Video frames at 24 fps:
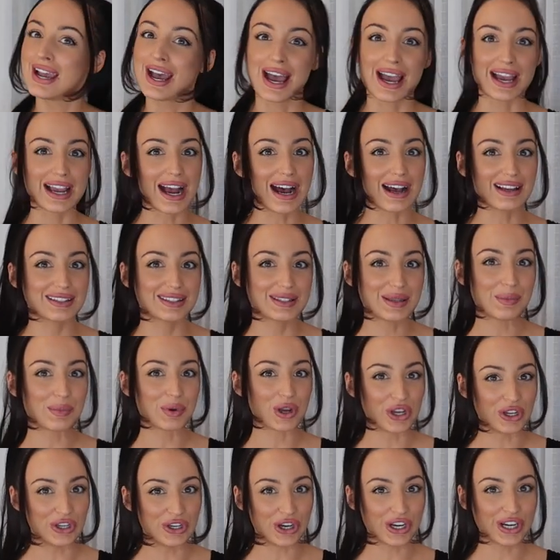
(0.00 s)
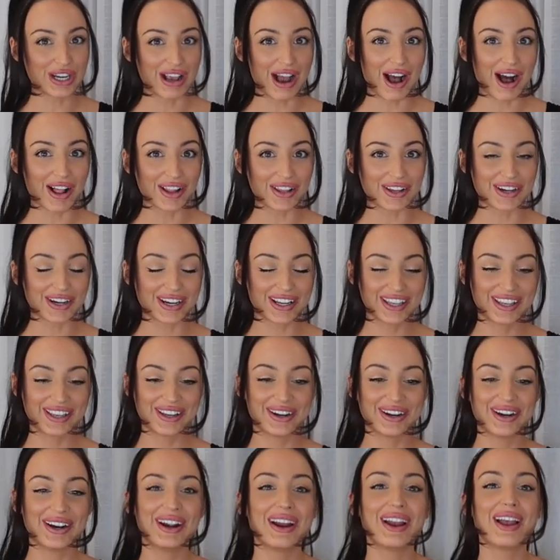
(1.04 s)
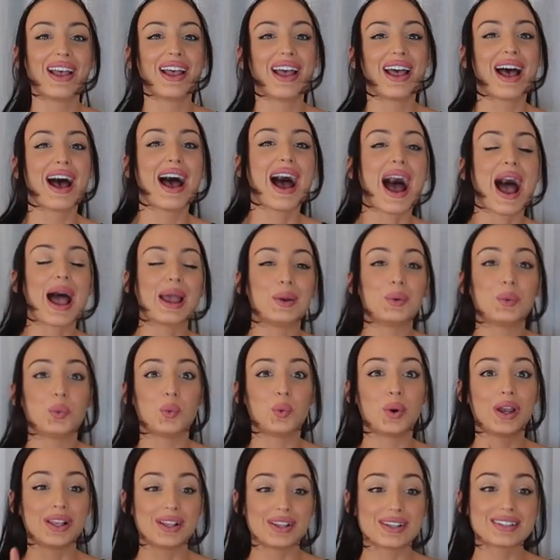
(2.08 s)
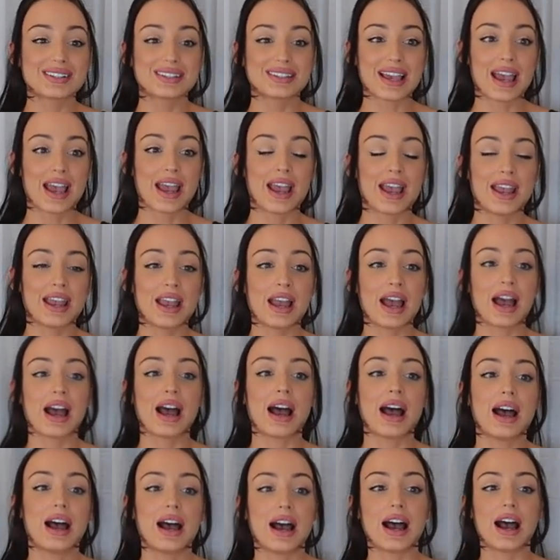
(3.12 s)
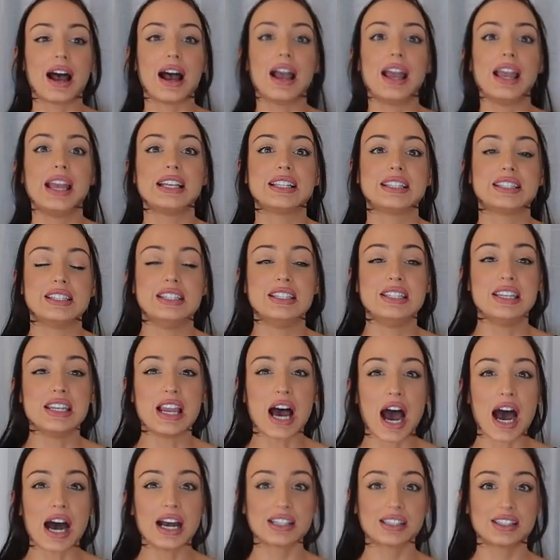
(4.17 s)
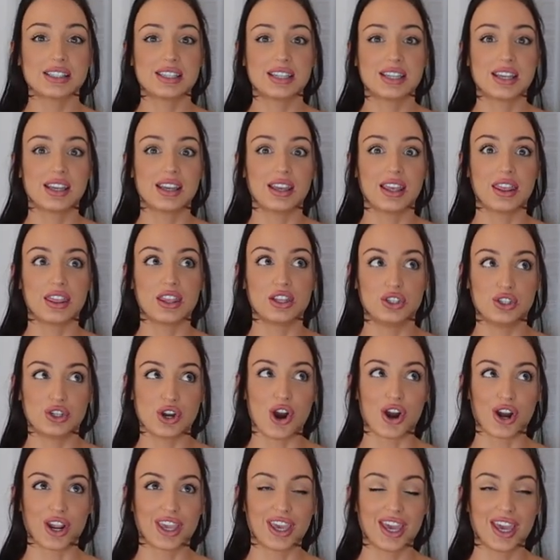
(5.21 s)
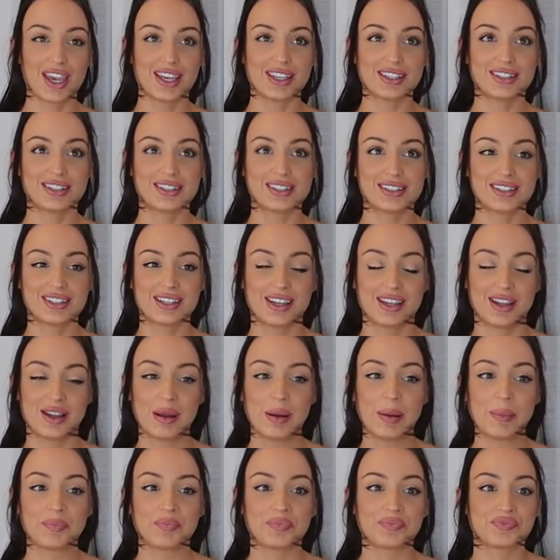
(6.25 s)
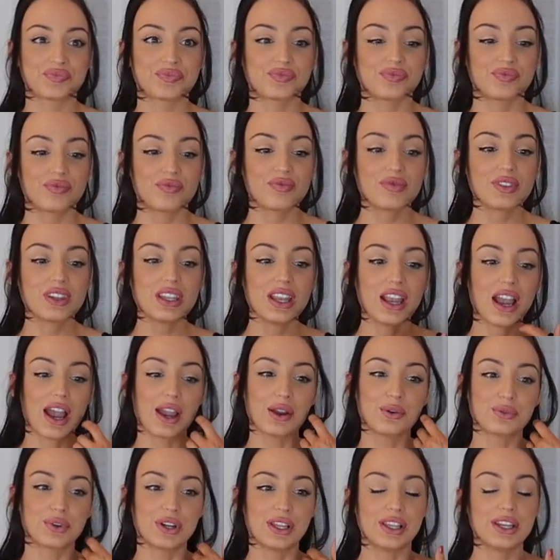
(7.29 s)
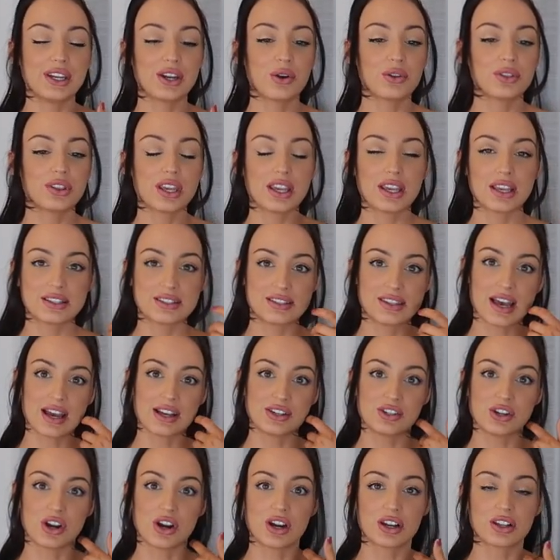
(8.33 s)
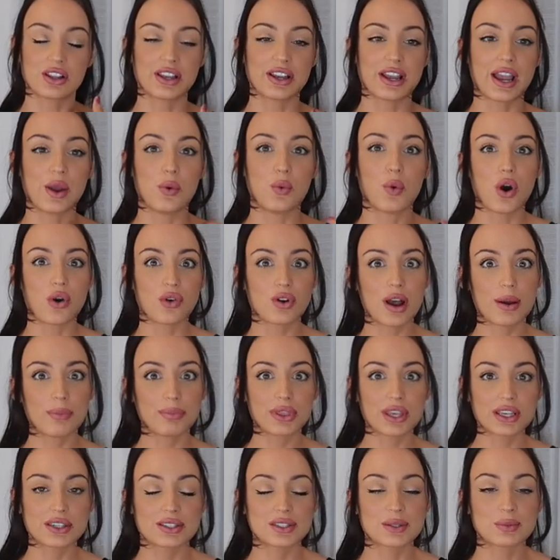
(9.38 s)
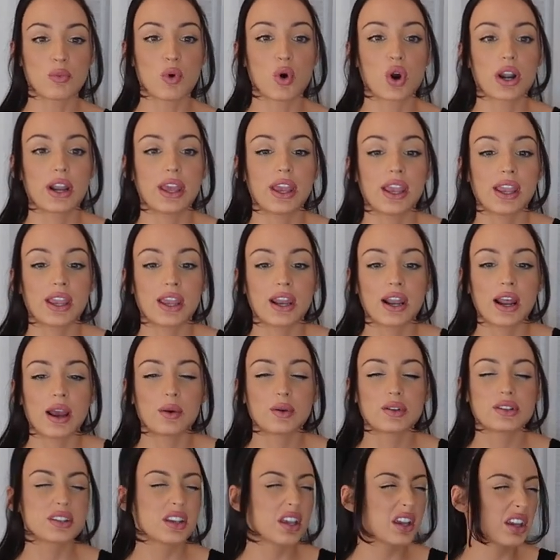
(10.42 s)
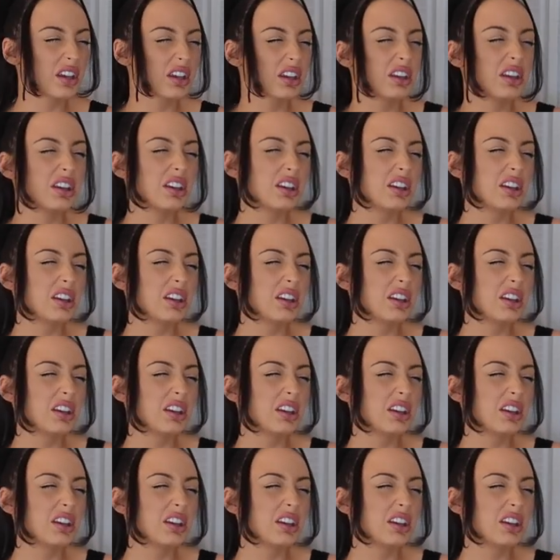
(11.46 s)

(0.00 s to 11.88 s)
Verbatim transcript: I got some good color here. I will say it's not the darkest. I really don't think it's that dark. Like I woke up this morning and I was like,